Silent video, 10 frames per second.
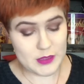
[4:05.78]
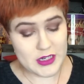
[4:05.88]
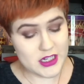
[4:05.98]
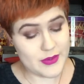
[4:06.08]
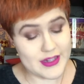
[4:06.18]

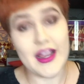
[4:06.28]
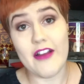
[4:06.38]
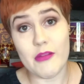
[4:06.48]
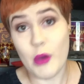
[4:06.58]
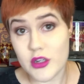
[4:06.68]
especially when it's a
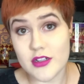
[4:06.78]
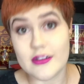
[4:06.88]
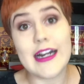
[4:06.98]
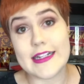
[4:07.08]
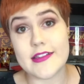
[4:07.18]
Harry Potter
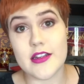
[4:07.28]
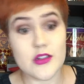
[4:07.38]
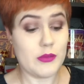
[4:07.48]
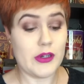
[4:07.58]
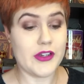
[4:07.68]

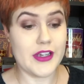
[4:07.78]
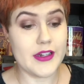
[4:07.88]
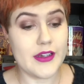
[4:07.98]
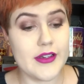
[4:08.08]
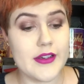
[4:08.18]
accidental bargain.
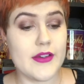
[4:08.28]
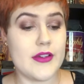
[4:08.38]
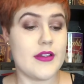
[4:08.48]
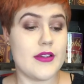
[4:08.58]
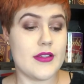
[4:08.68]

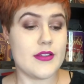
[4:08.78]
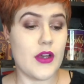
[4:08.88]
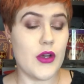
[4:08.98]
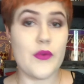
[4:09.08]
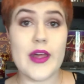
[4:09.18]

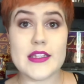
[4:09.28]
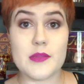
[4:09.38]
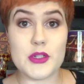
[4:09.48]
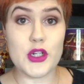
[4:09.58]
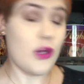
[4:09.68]
So that's the
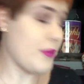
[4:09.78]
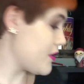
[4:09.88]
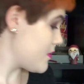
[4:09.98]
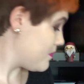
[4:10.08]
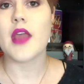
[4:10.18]
pyjamas.